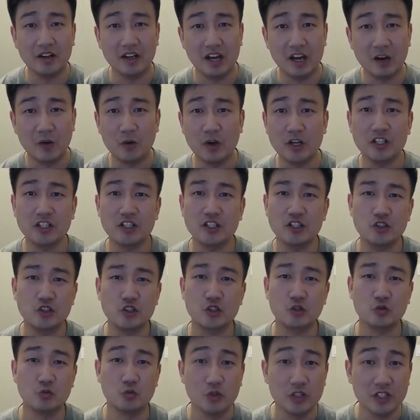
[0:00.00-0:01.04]
I wanted to
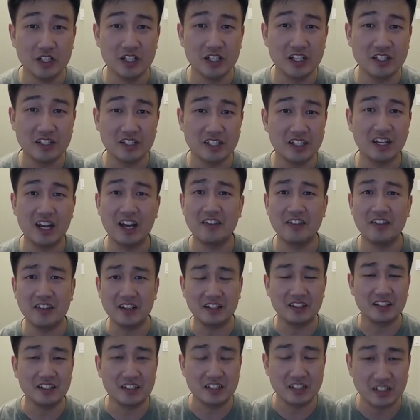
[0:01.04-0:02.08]
just release it. I think
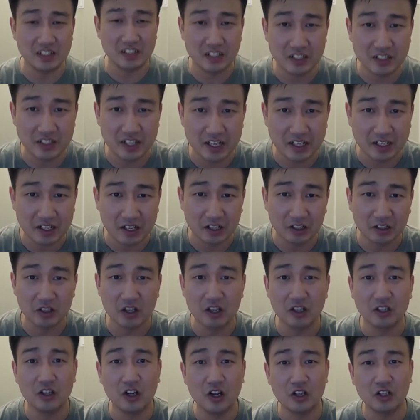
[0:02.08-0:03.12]
this is going to take a
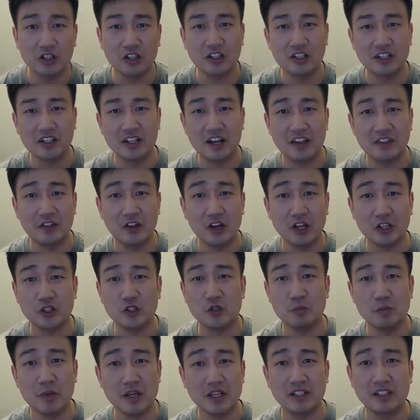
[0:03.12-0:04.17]
lot longer than I thought to
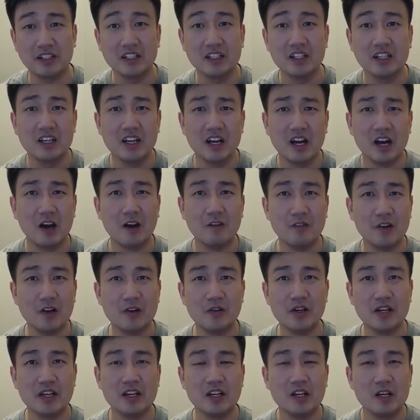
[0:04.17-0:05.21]
make a
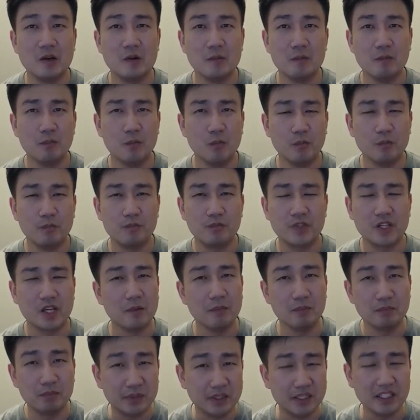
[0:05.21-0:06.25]
very
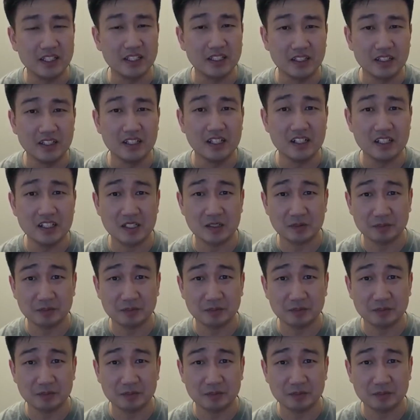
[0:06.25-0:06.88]
complete list.